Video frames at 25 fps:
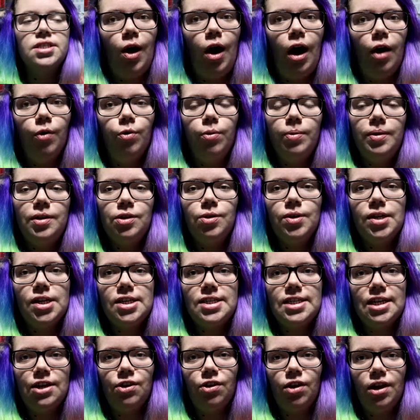I will be doing a
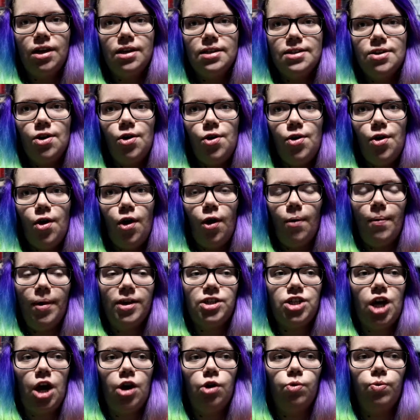series on my
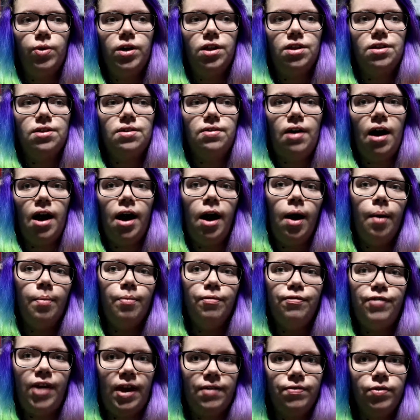channel with
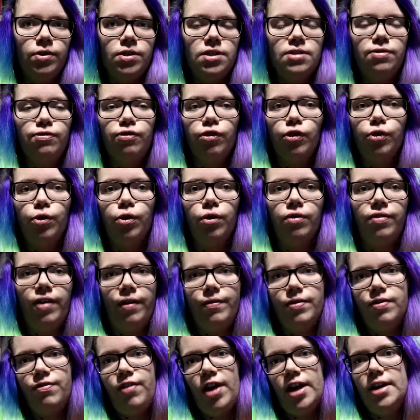favourites for
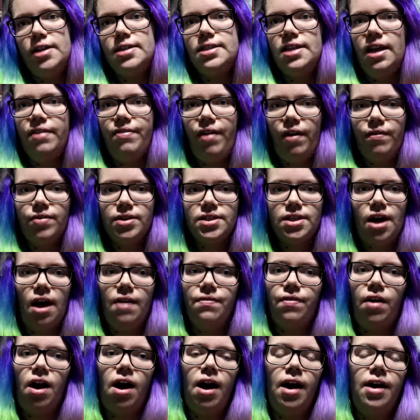favourite fantasy, favourite
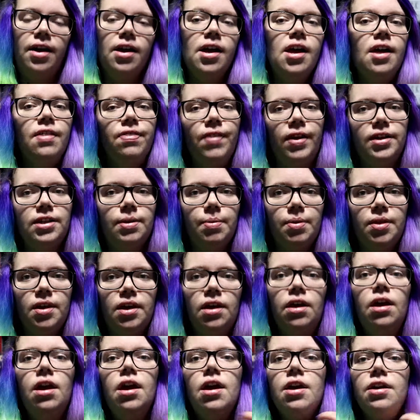sci-fi, that type of thing.